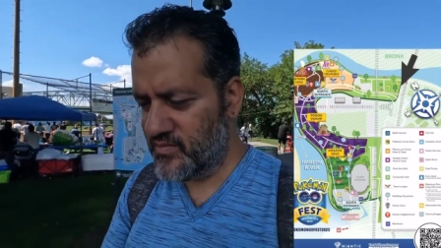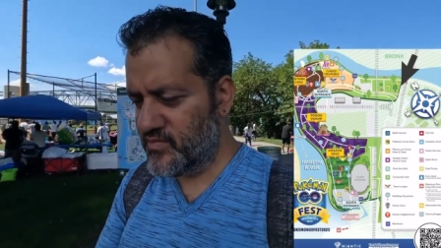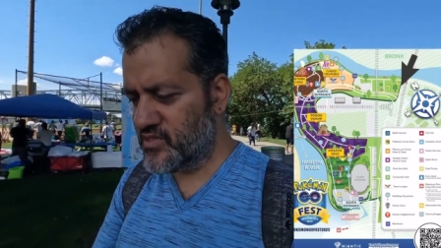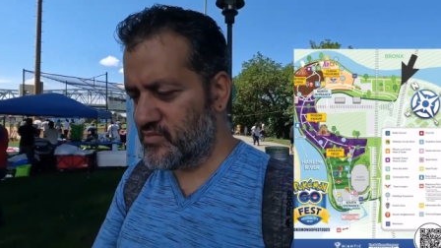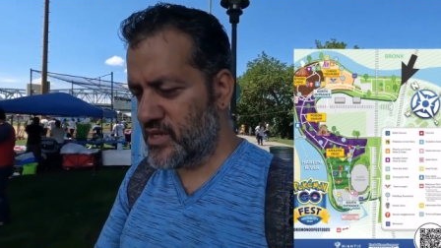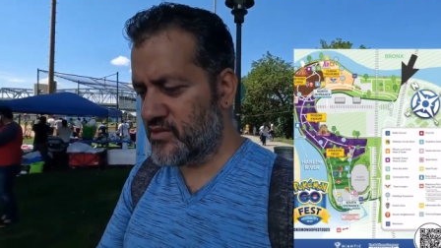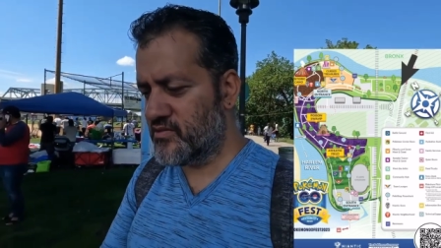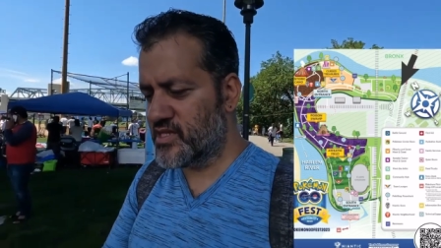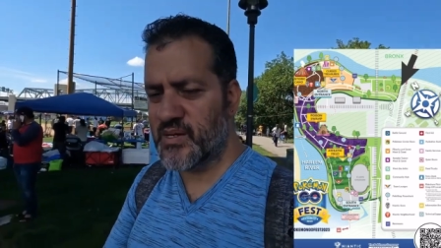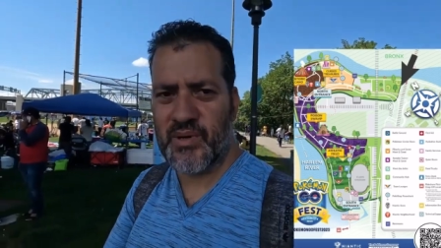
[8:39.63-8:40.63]
we just made it
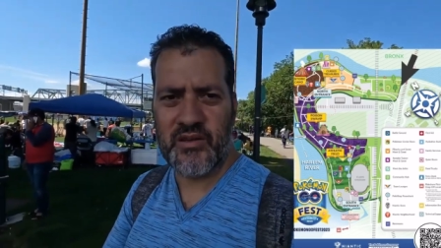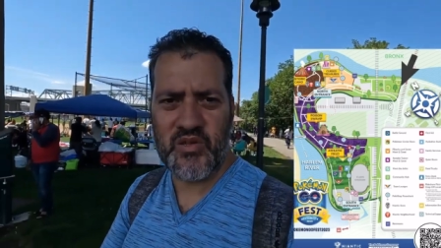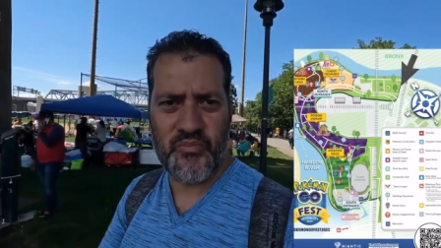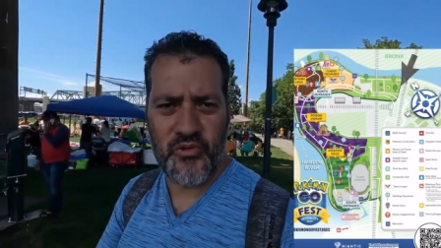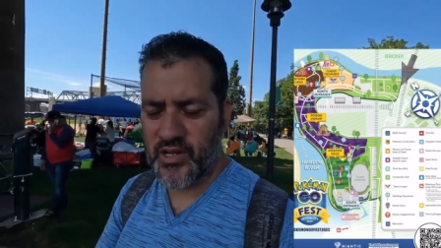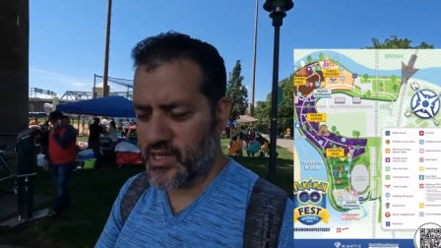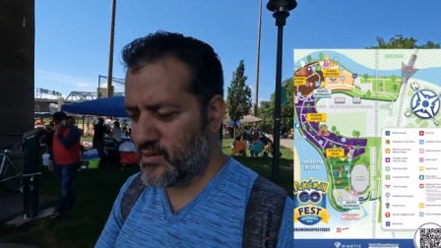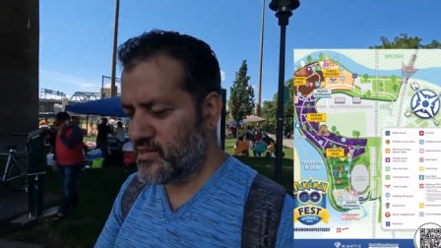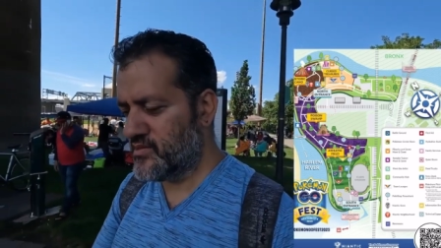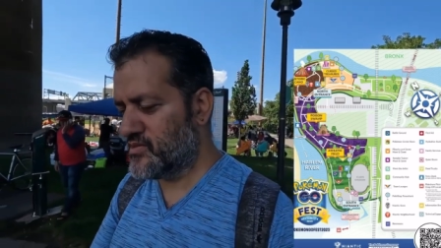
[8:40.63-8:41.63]
to the tip. I should point it
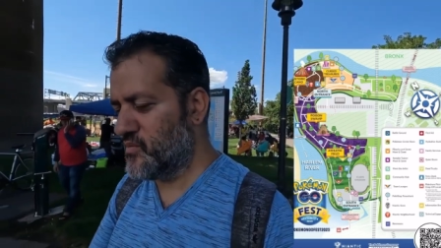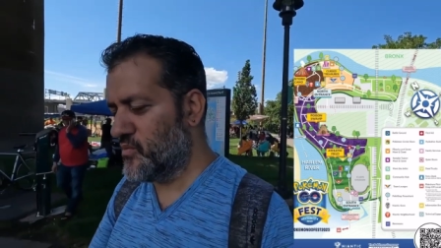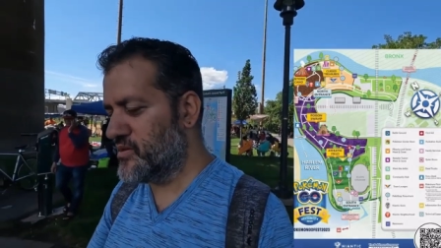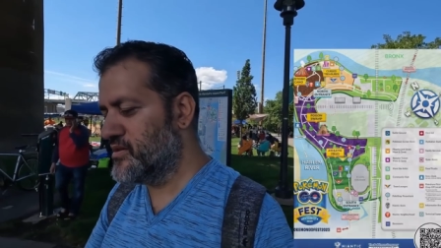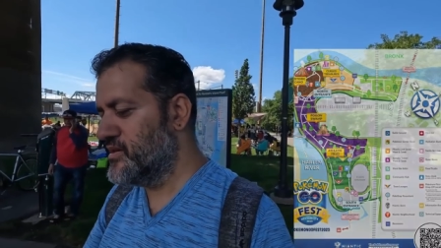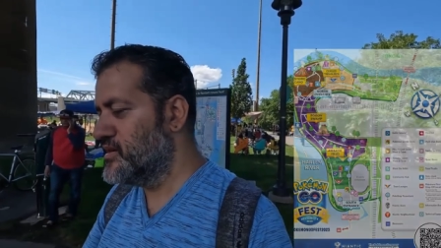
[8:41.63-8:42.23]
out here somewhere.